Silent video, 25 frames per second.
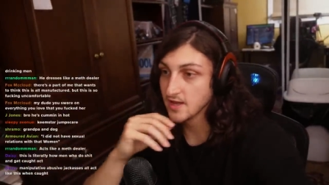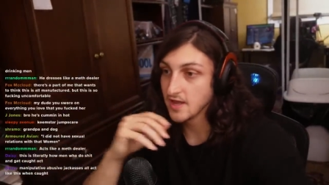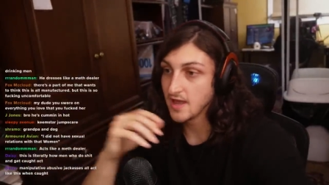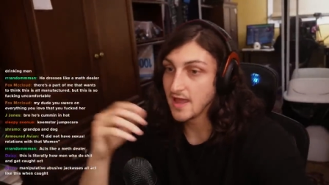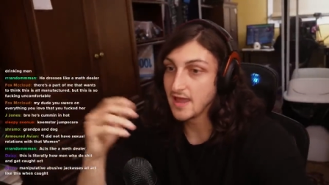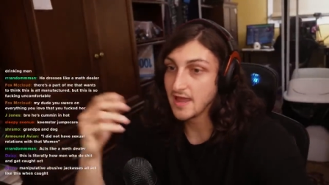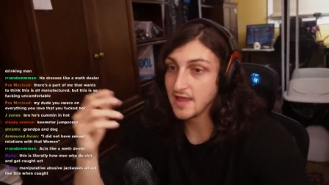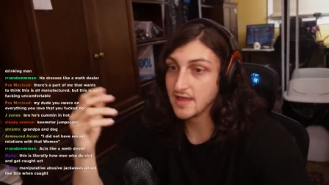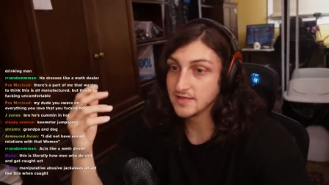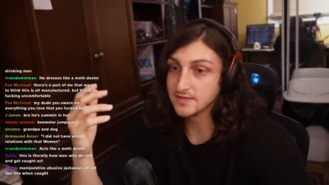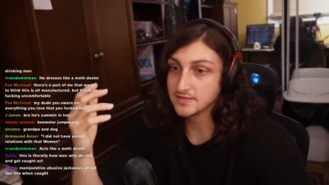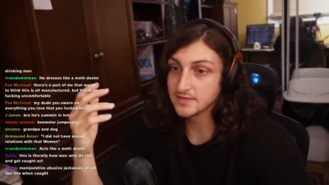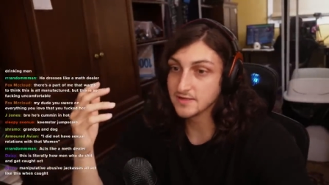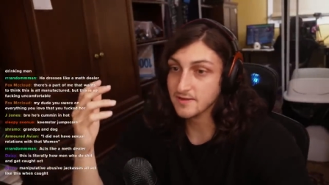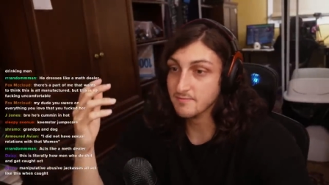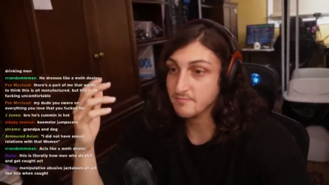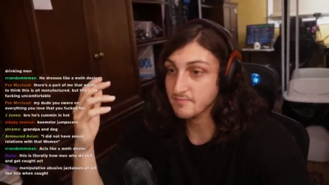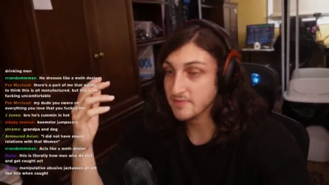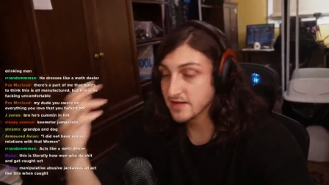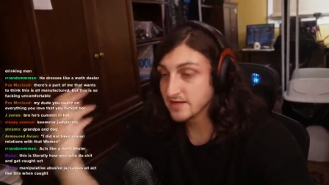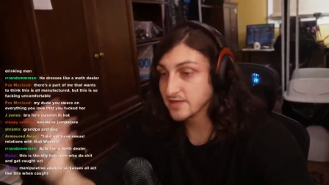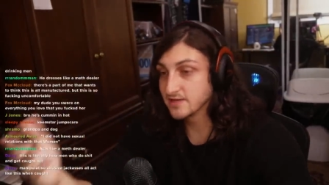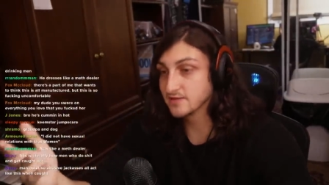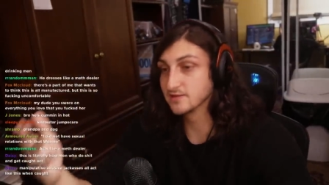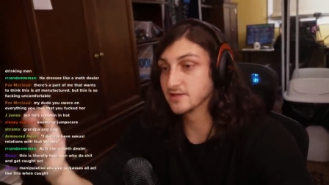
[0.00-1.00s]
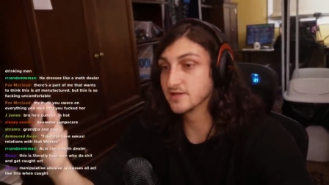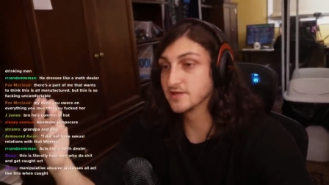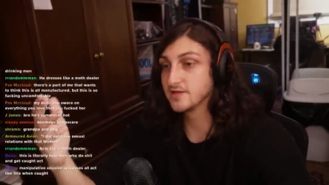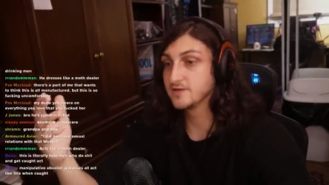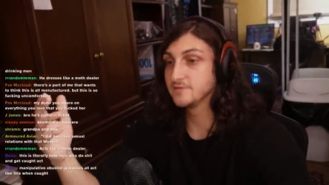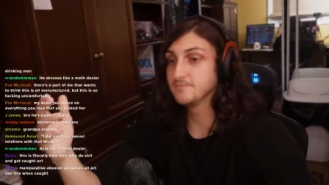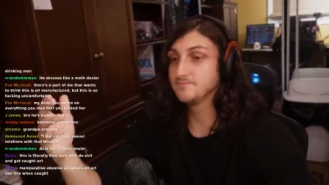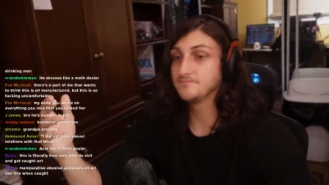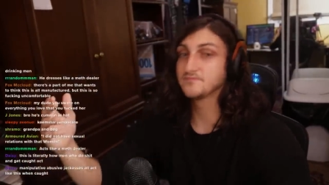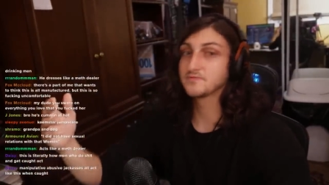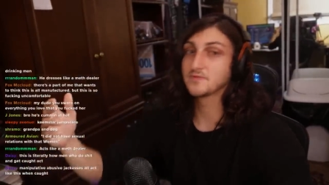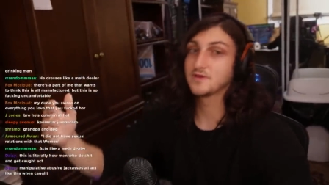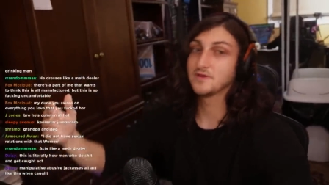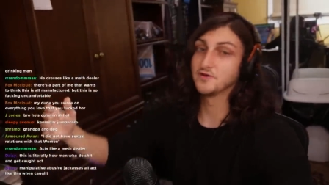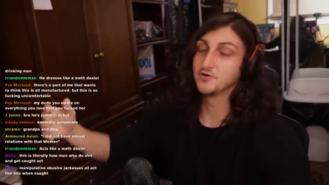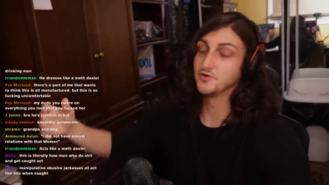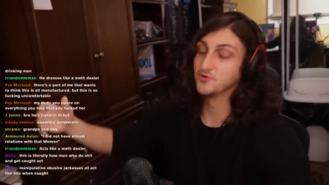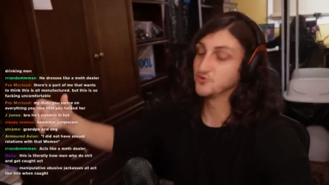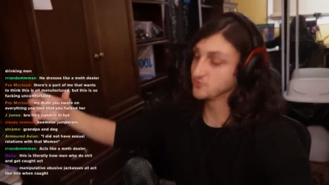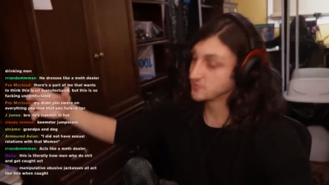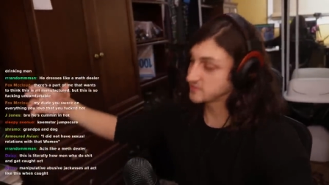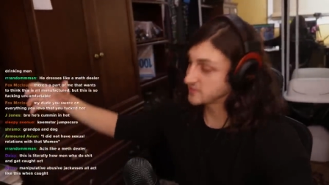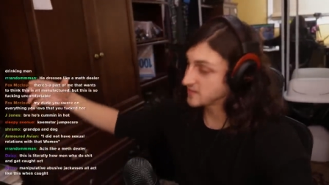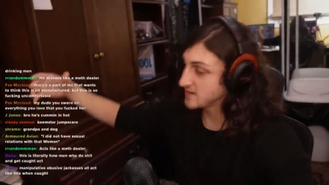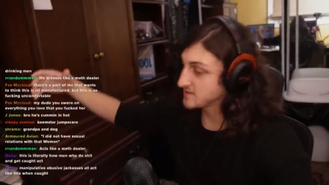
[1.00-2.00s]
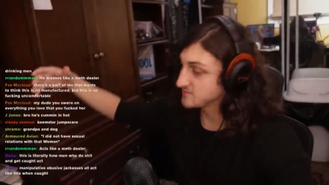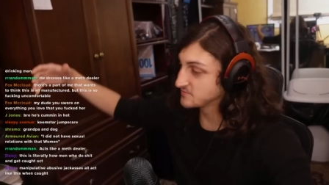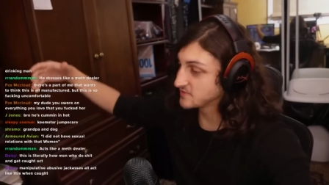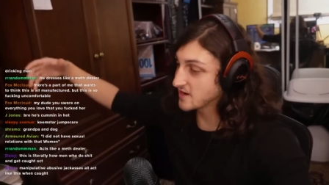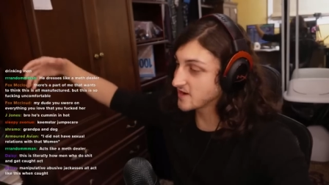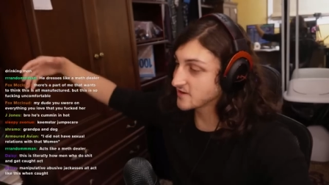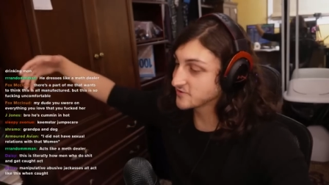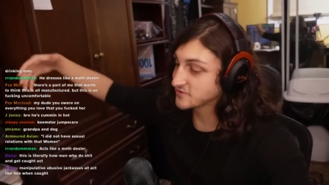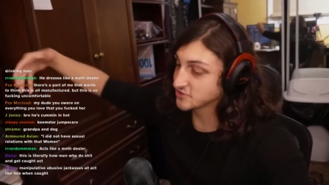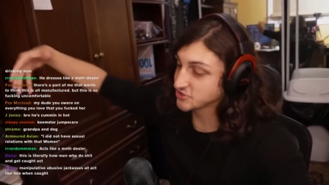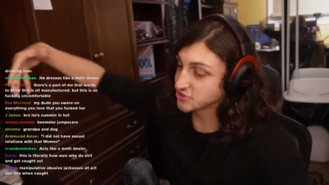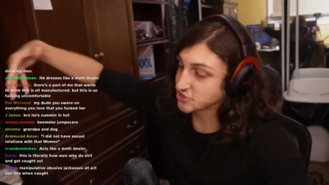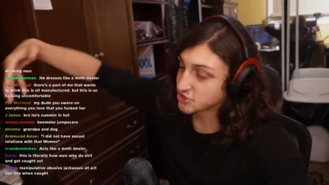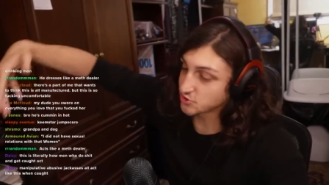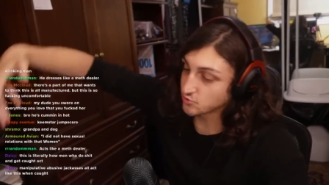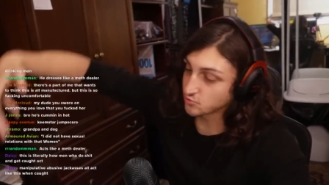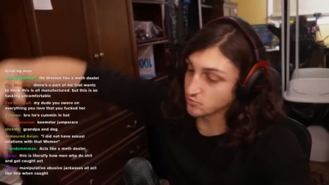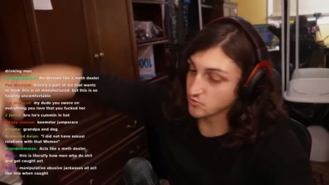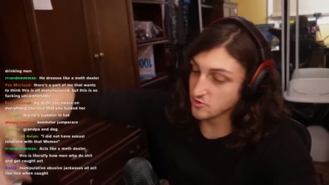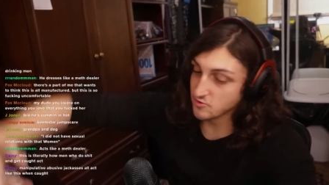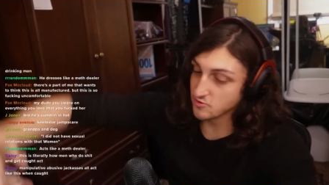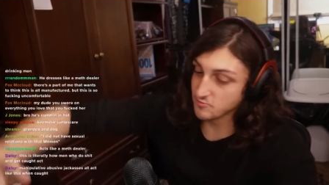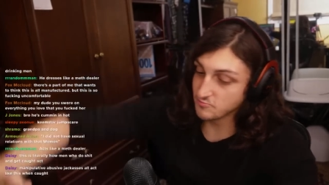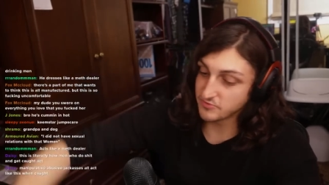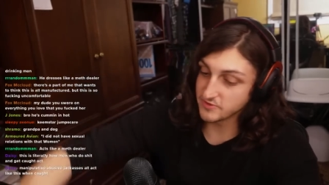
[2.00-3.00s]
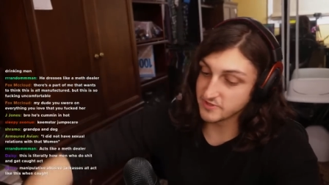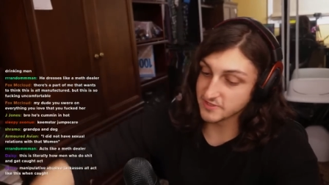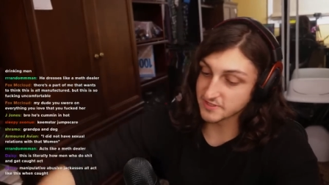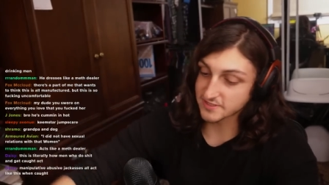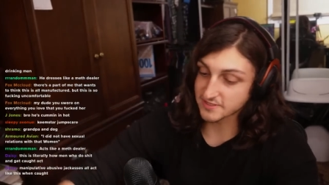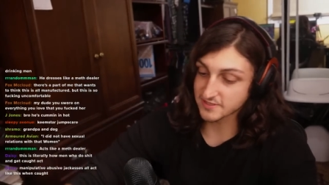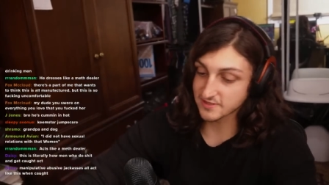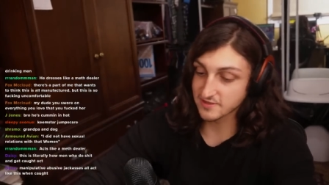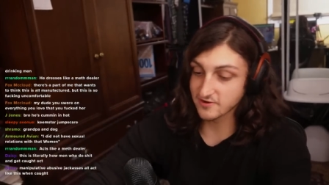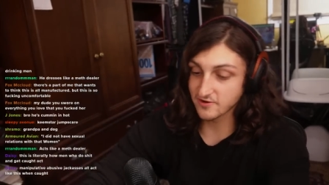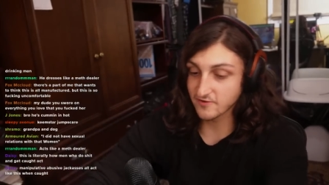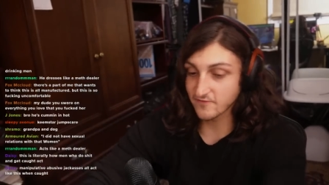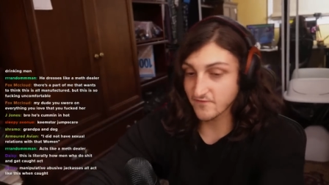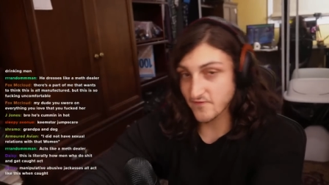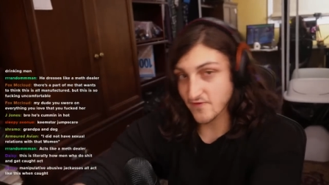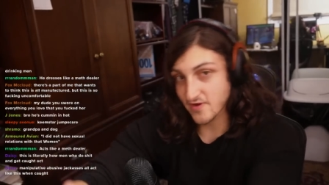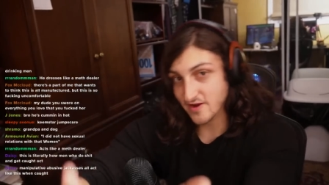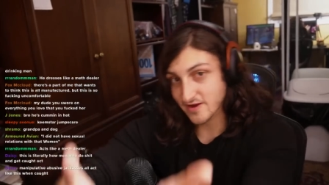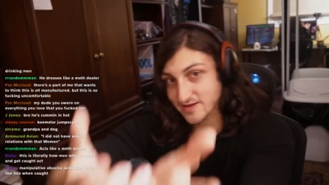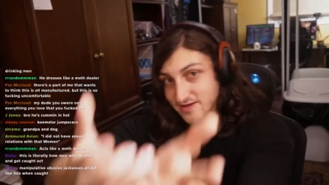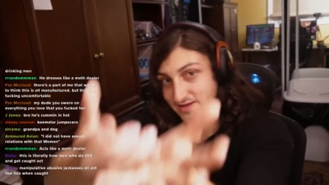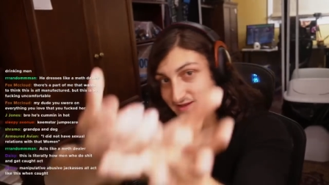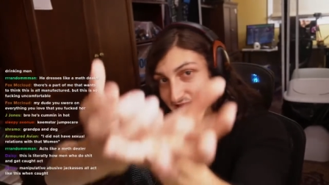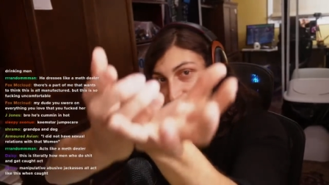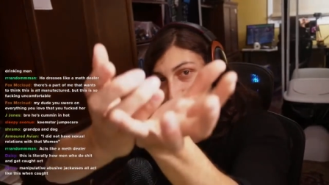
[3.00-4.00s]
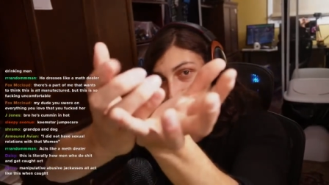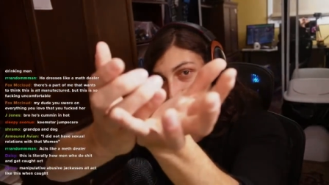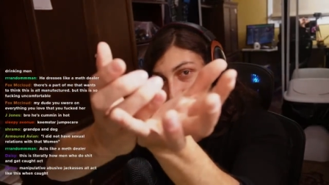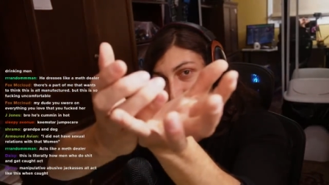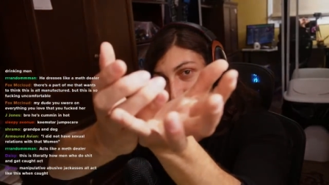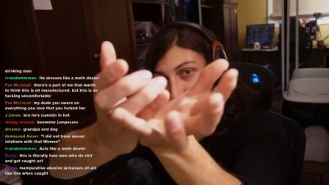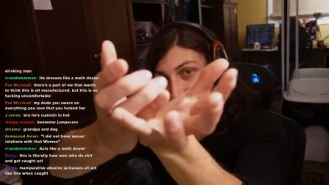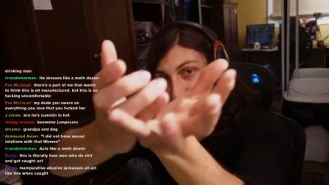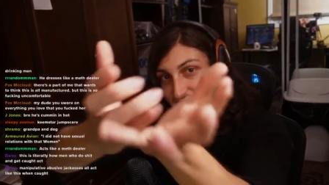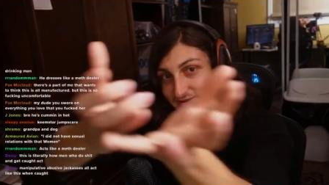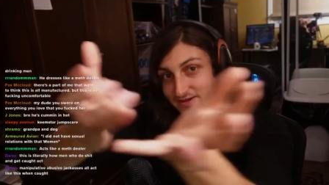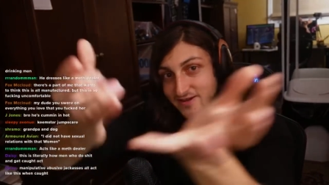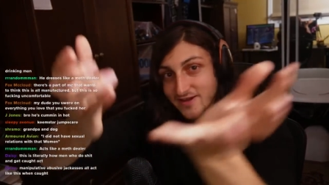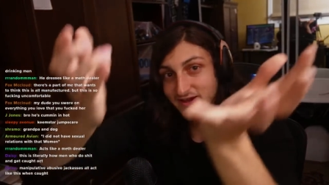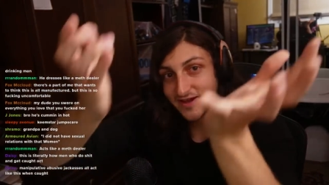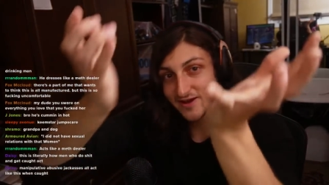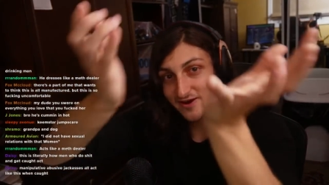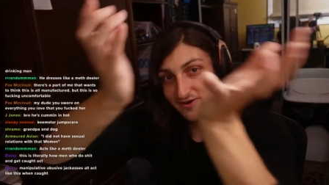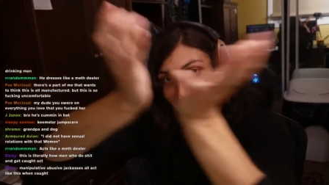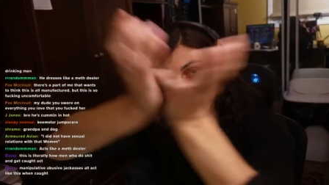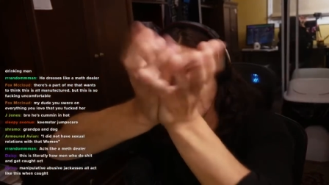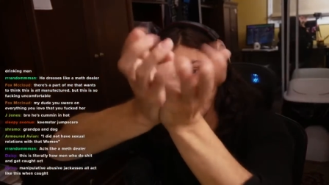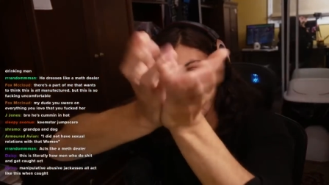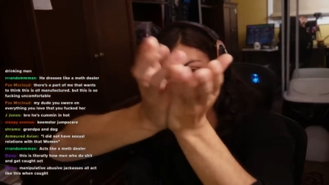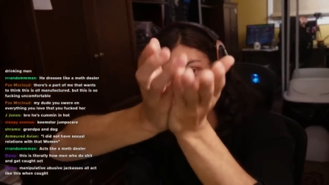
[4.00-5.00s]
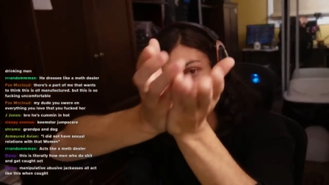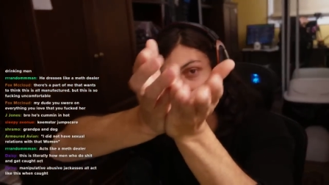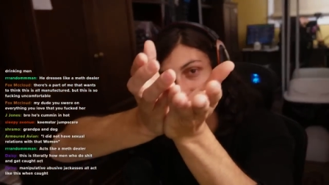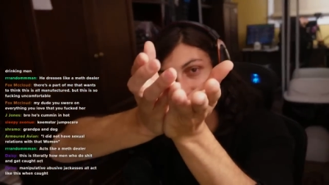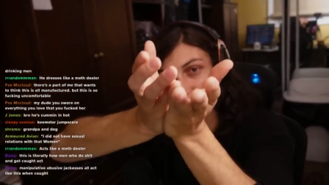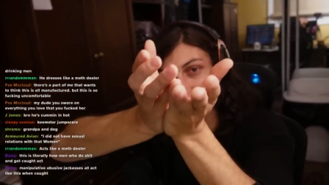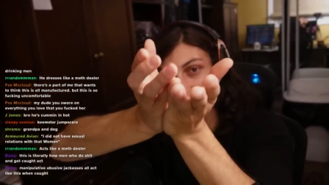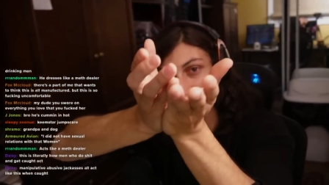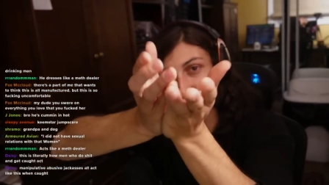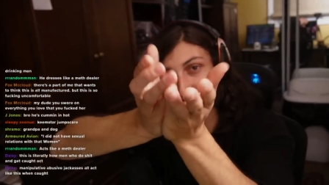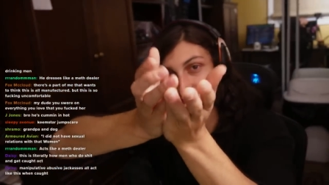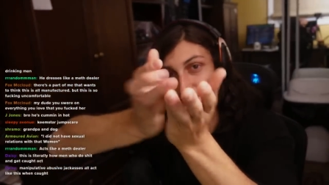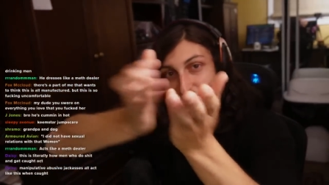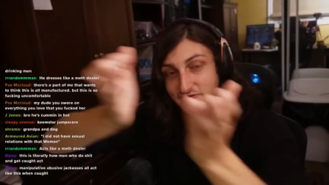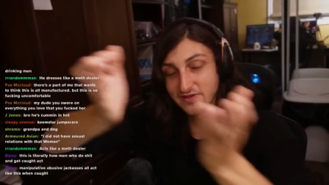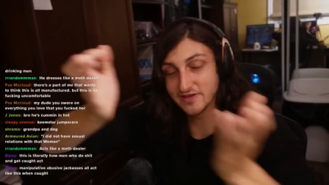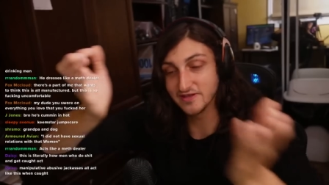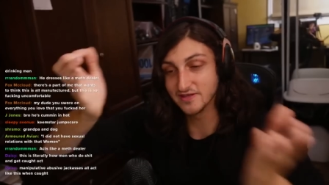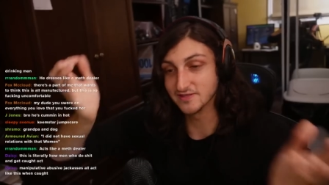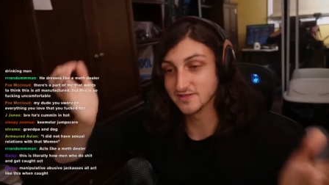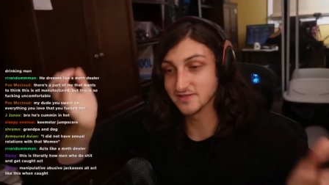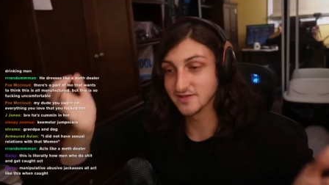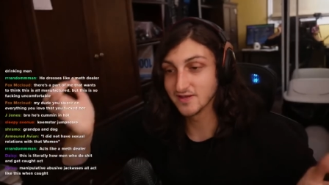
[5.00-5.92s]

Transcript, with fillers: And immediately, who came down to swoop this little fucking egghead right off of his feet?